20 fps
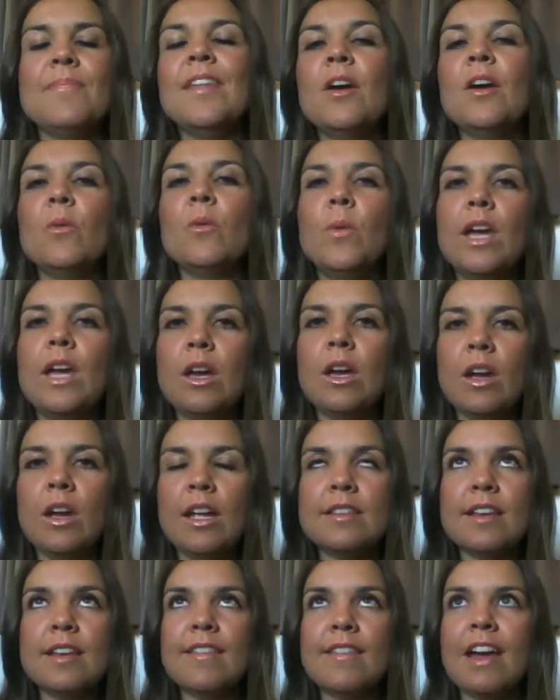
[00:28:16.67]
We in
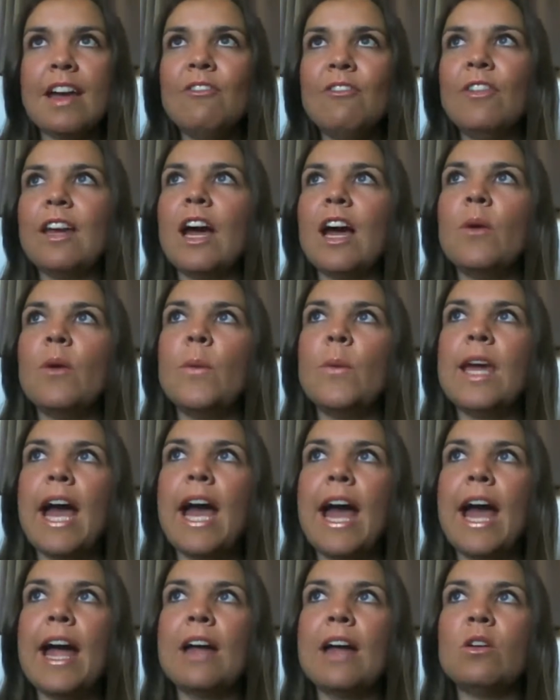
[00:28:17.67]
South Africa, we
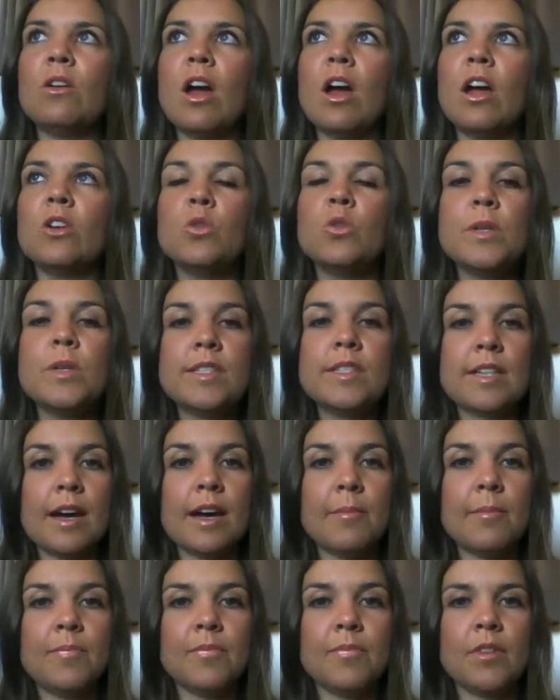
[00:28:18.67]
had a twister,
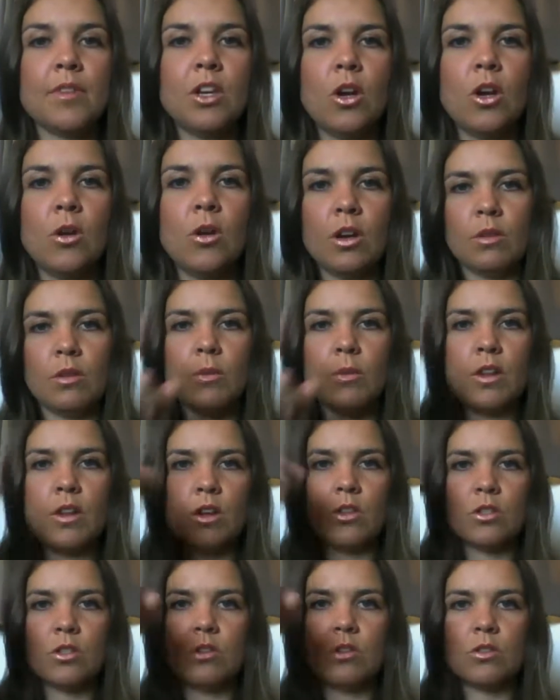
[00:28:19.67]
you know, one of
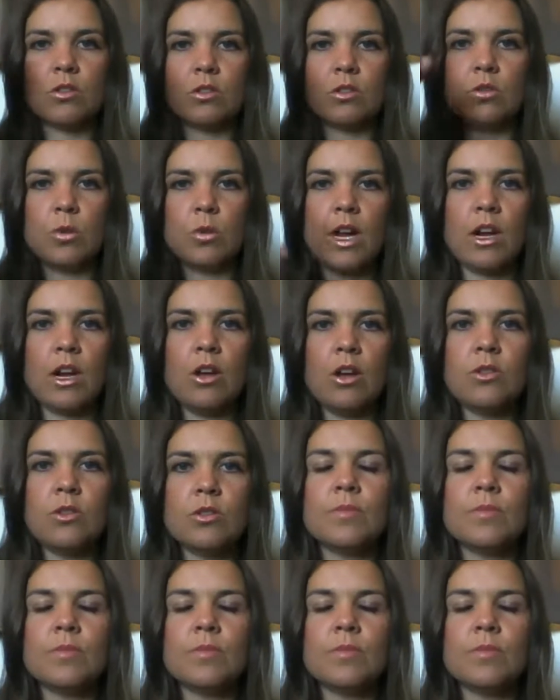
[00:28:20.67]
those tornadoes.